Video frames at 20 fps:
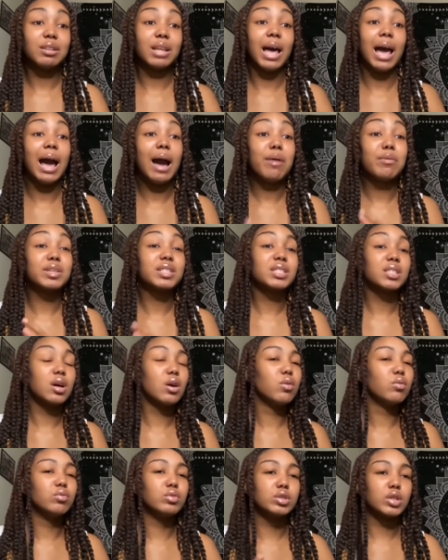Like, I was
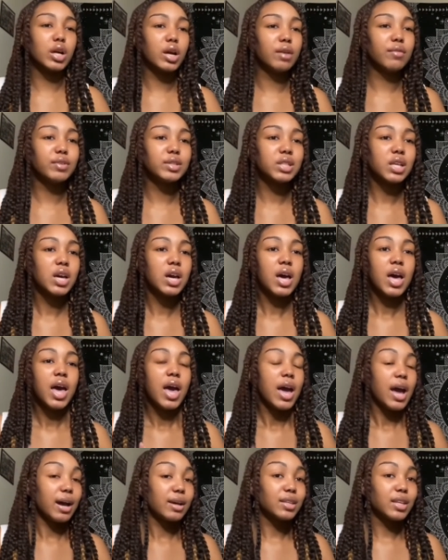so nervous
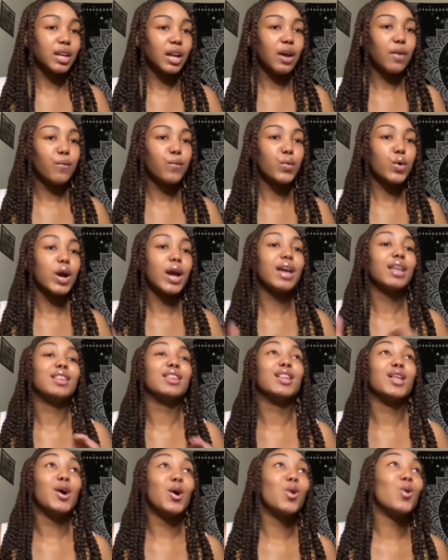after that for a
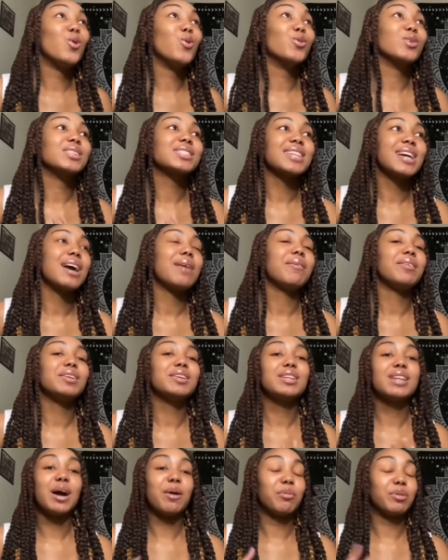long time. I
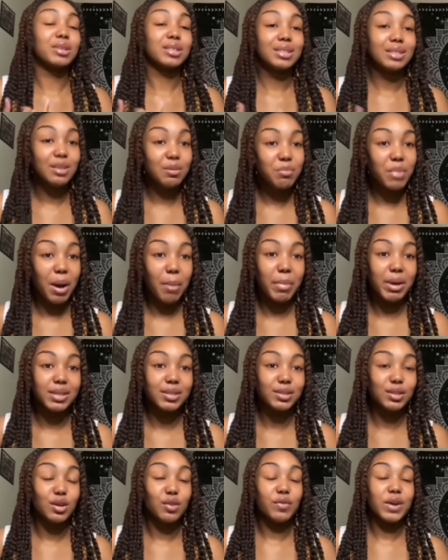did not want to sleep by
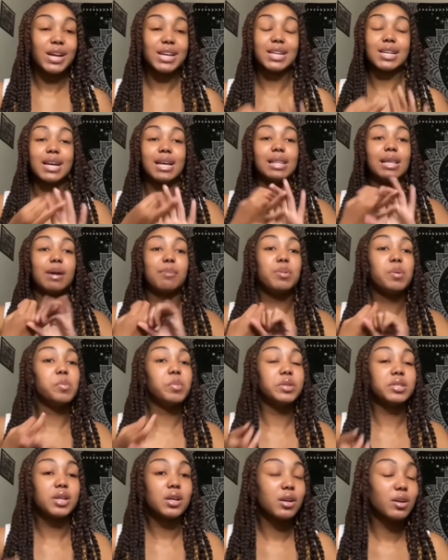myself. I did not like people
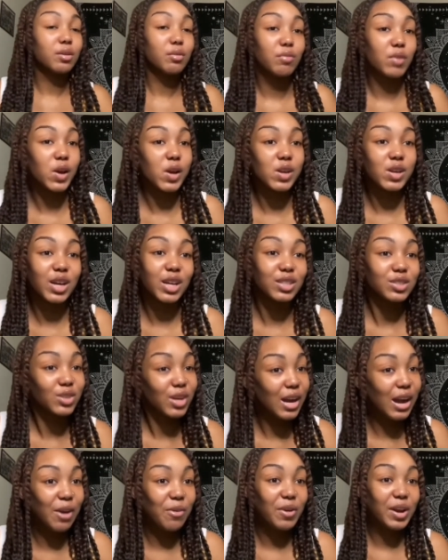turning around in our
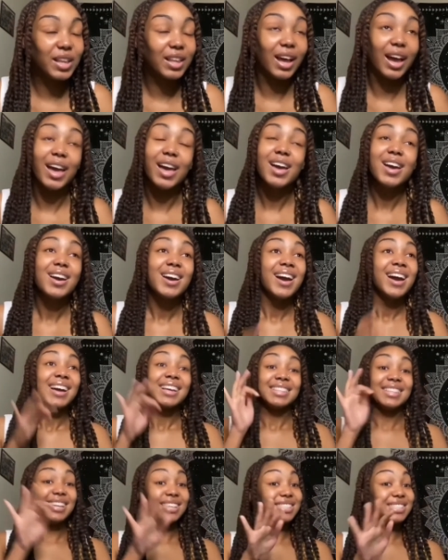driveway. Like,
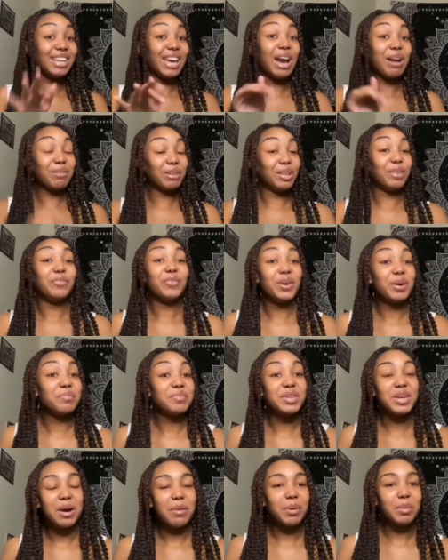that shit had really fucked
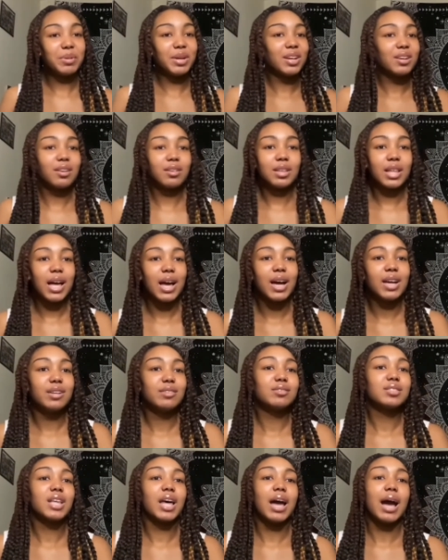me up. I'm not gonna lie. And it
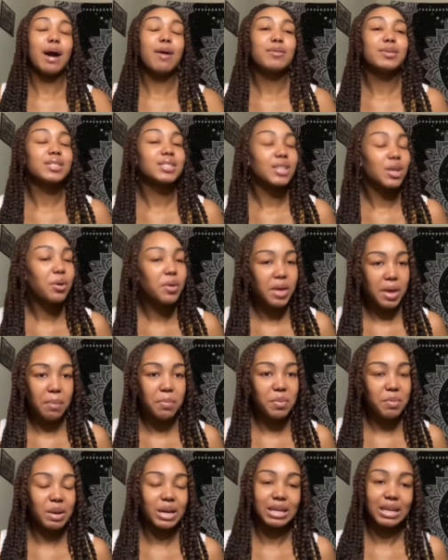was like, I was so
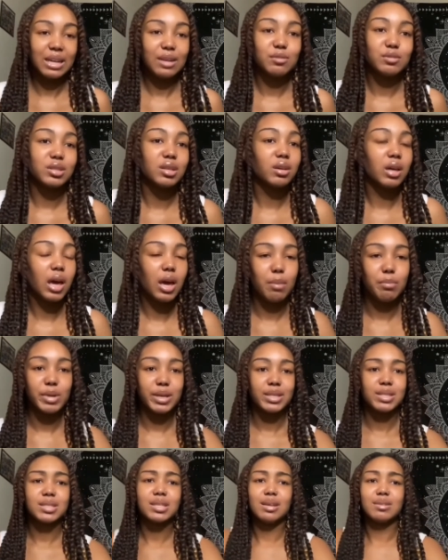happy my dad was okay. But at
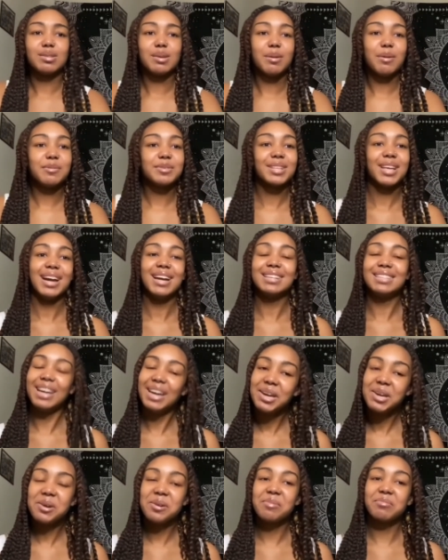the same time, I was like,
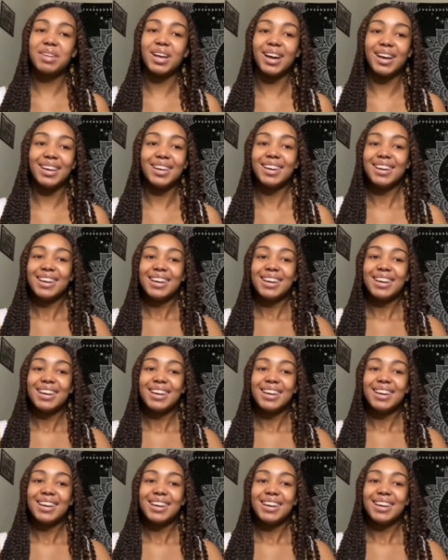damn, like,